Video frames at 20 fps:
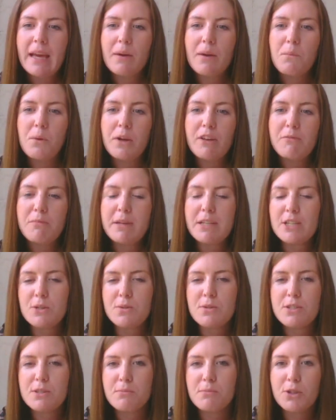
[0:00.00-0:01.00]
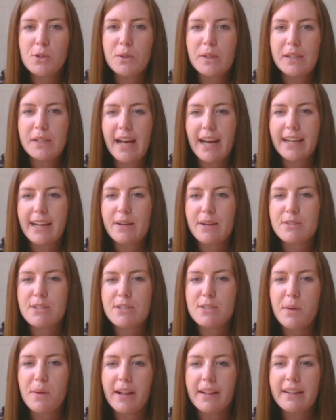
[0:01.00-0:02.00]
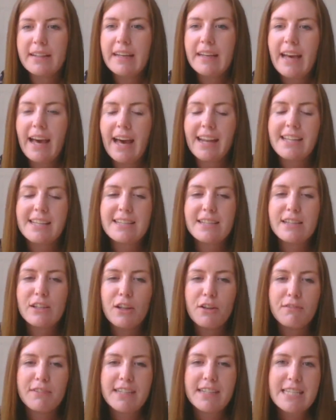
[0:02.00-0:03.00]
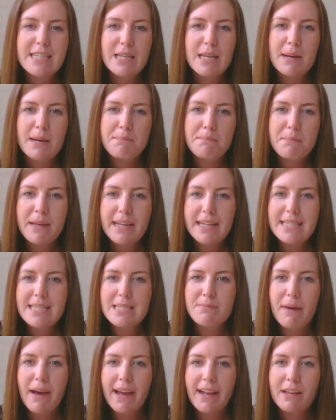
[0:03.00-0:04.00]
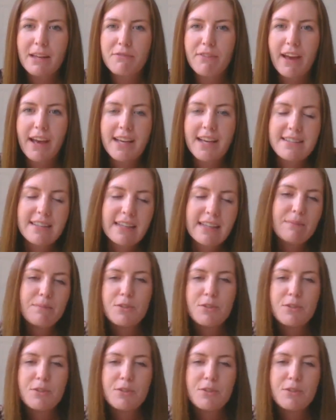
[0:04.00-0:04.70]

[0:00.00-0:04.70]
And we've been doing some Google Hangouts as well. And it's lovely to see her big smiley face.